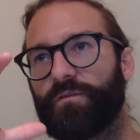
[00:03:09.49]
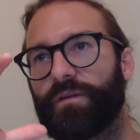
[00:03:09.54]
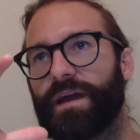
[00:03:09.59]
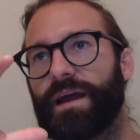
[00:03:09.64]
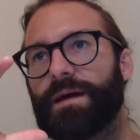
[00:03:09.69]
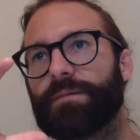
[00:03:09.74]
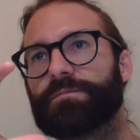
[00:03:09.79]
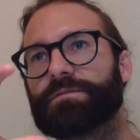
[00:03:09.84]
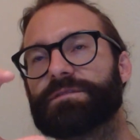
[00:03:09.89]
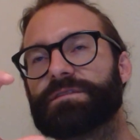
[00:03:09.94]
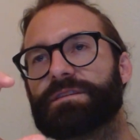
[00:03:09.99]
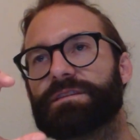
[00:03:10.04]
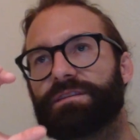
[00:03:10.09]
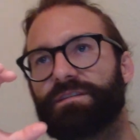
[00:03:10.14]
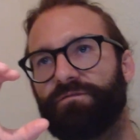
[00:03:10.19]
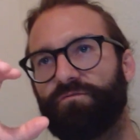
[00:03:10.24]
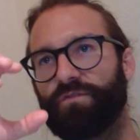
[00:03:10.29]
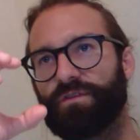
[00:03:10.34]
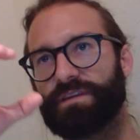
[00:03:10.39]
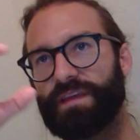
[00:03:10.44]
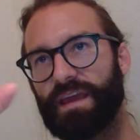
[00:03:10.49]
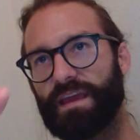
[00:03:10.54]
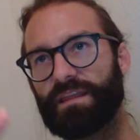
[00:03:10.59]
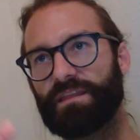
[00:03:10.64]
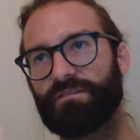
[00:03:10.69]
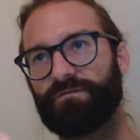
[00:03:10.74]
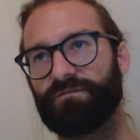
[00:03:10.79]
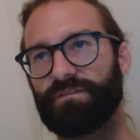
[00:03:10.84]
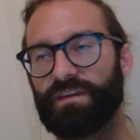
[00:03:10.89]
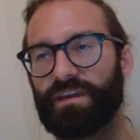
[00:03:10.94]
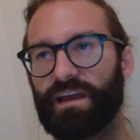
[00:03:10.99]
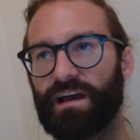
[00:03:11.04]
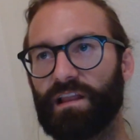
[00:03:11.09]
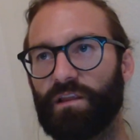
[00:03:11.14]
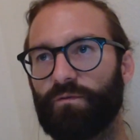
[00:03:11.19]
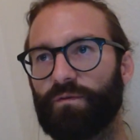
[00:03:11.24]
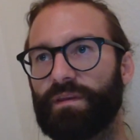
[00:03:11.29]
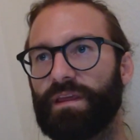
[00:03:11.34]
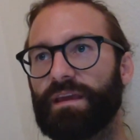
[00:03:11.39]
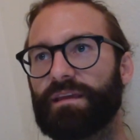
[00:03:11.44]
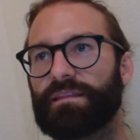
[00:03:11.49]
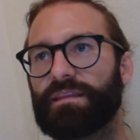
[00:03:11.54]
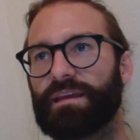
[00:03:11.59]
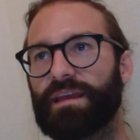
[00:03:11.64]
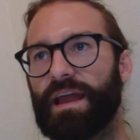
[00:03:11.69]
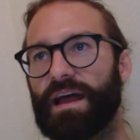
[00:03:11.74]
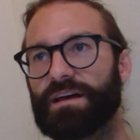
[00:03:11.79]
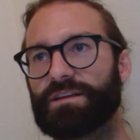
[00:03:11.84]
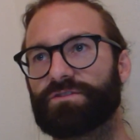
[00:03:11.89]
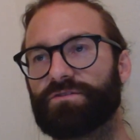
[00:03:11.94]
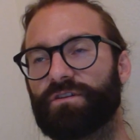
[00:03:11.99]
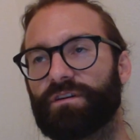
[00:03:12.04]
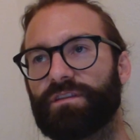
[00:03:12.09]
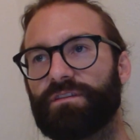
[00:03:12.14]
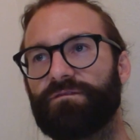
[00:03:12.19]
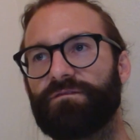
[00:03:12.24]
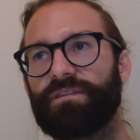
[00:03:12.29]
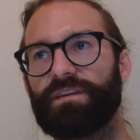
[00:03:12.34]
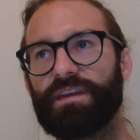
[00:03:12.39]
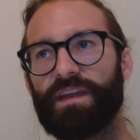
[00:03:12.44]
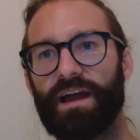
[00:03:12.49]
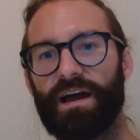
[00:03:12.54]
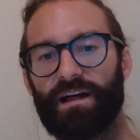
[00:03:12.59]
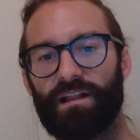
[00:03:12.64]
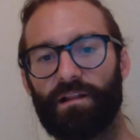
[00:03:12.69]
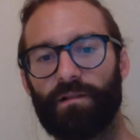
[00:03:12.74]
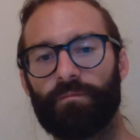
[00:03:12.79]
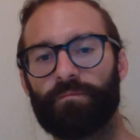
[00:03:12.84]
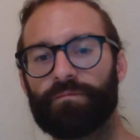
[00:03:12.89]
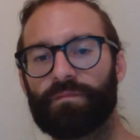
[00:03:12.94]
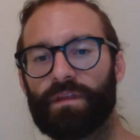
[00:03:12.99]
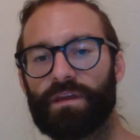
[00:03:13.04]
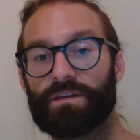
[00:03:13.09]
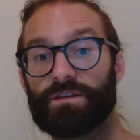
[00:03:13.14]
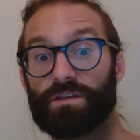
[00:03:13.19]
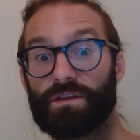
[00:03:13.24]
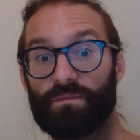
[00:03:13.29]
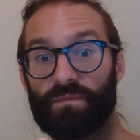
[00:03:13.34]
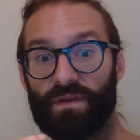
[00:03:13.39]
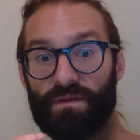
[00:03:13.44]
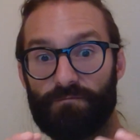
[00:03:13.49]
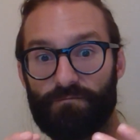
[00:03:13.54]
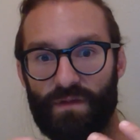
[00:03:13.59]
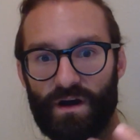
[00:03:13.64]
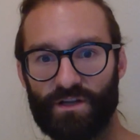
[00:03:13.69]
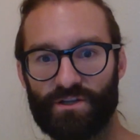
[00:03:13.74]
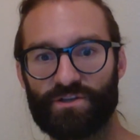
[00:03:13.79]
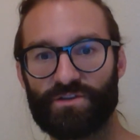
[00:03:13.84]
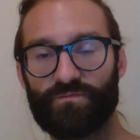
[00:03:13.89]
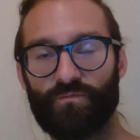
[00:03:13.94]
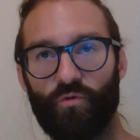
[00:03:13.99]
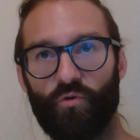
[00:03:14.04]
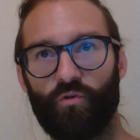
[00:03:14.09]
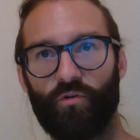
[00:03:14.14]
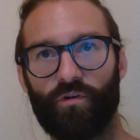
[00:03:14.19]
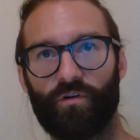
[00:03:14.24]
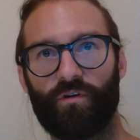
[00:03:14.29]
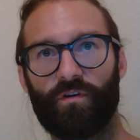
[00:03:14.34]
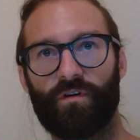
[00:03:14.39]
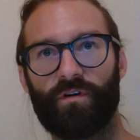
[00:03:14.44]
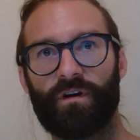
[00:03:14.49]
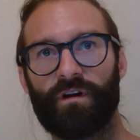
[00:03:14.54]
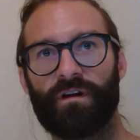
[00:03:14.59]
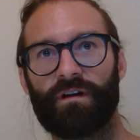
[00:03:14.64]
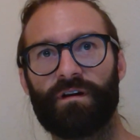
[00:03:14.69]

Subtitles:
what happens is if we take the VL and we take the gastroc, the VL is going to be much more,